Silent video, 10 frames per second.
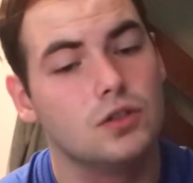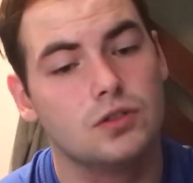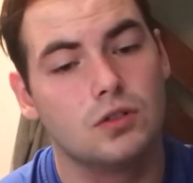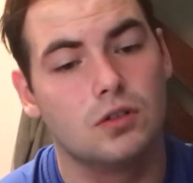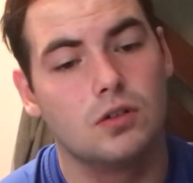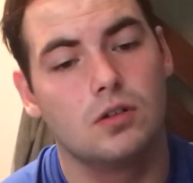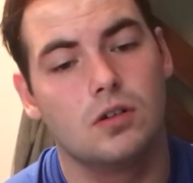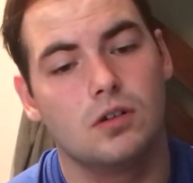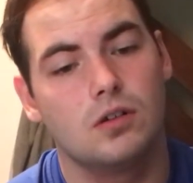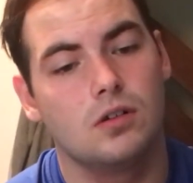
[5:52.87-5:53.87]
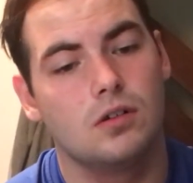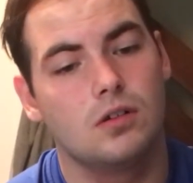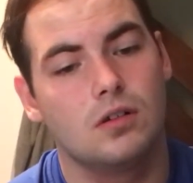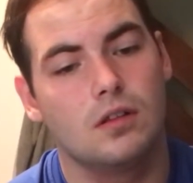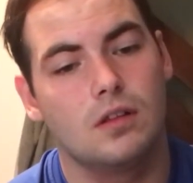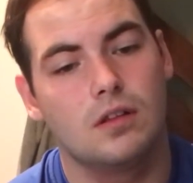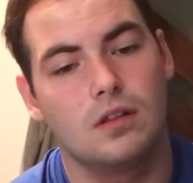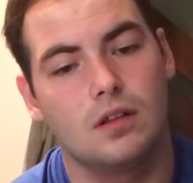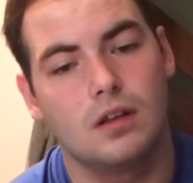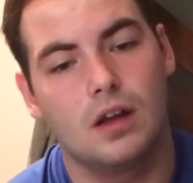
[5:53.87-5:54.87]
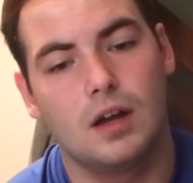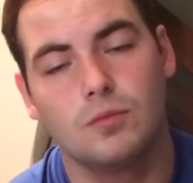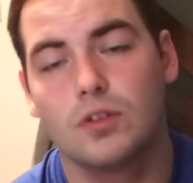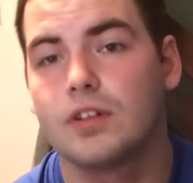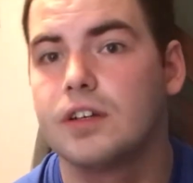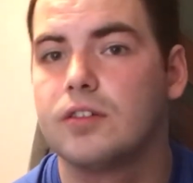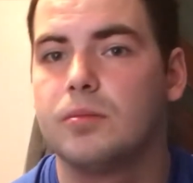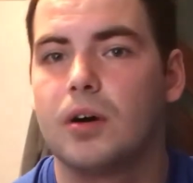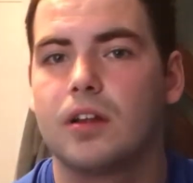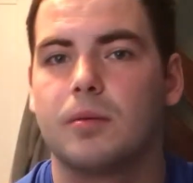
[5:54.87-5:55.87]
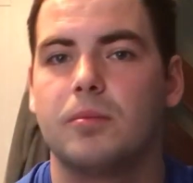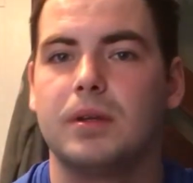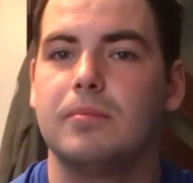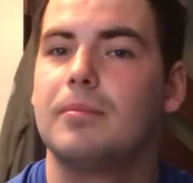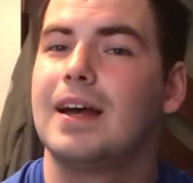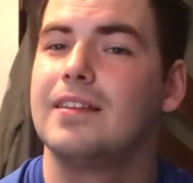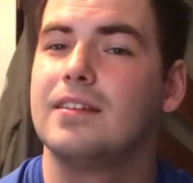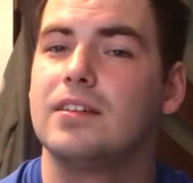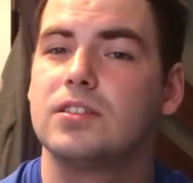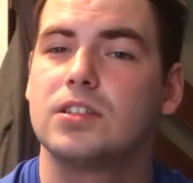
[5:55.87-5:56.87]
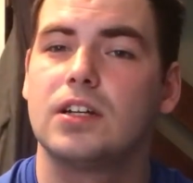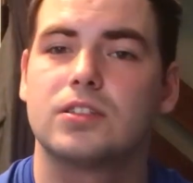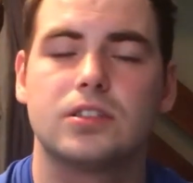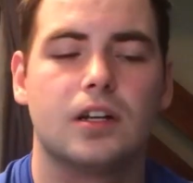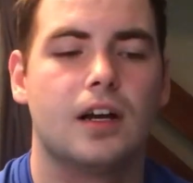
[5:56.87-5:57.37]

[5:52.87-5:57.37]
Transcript: So I'm not really too bothered about being bitten as such,